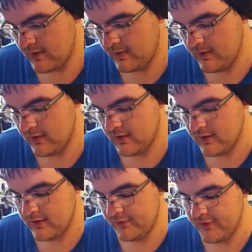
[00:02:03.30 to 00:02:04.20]

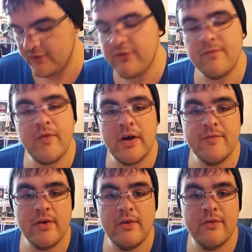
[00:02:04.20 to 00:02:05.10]
The Ascension,
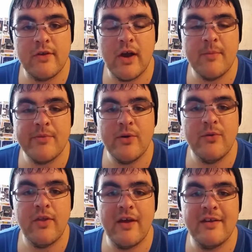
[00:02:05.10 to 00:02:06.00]
Vaudevillains, and Hype
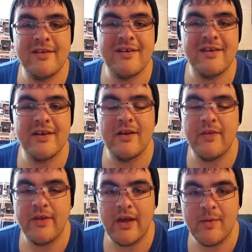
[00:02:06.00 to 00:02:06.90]
Bros then get
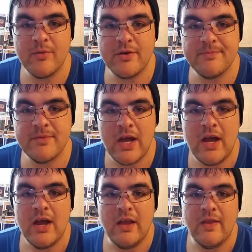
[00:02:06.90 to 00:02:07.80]
on the apron.
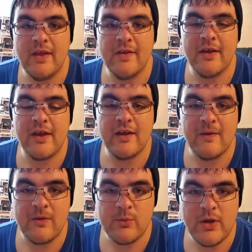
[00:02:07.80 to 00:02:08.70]
They then get
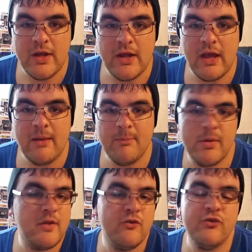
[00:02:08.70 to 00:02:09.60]
in the ring and
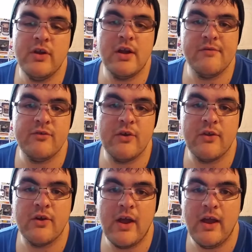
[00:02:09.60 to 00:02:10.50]
beat the shit out of each
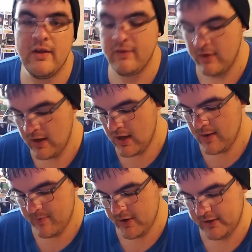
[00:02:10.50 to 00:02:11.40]
other, and
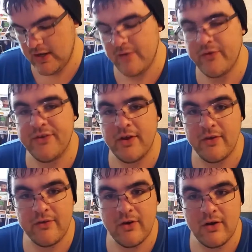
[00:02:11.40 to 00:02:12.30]
American Alpha
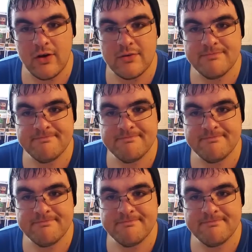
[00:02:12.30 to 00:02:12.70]
stands tall.